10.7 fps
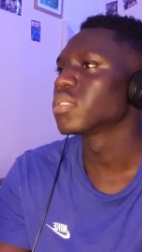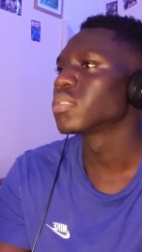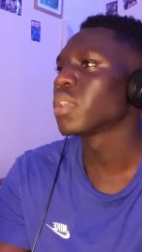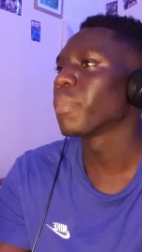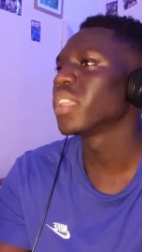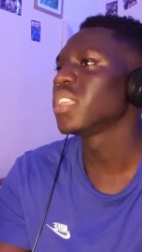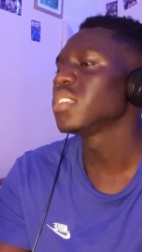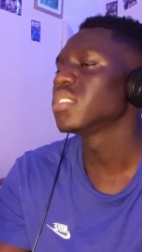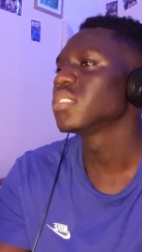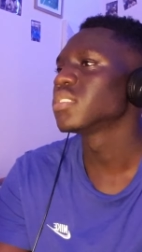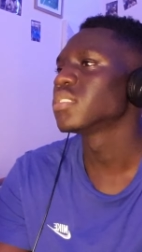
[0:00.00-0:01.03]
Somebody.
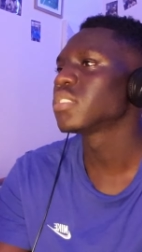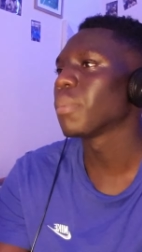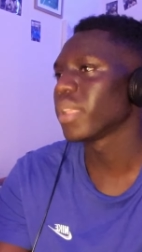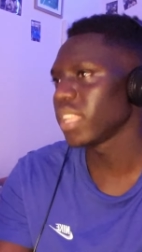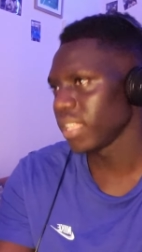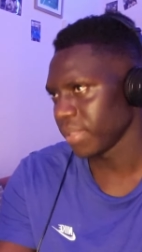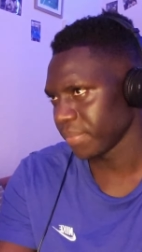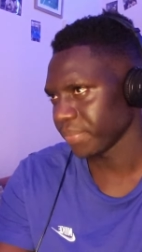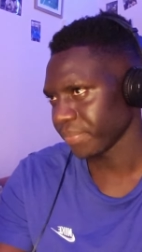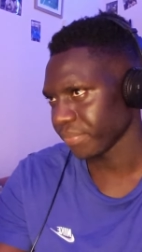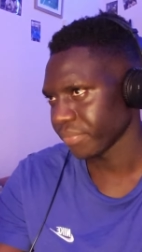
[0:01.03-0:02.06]
You
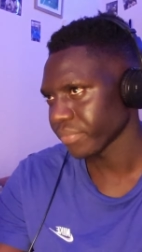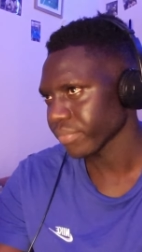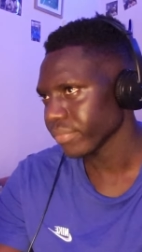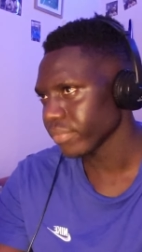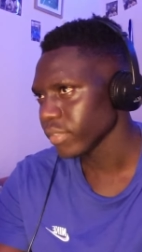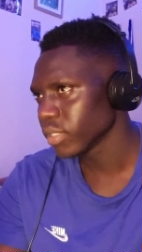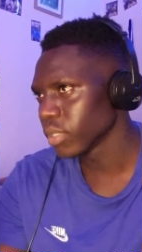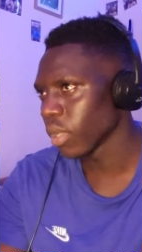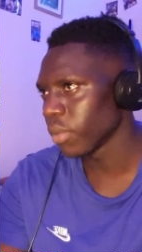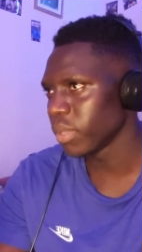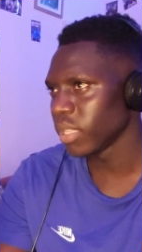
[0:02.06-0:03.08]

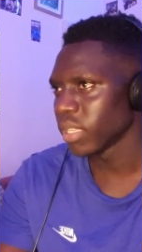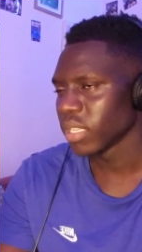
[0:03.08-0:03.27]
got me?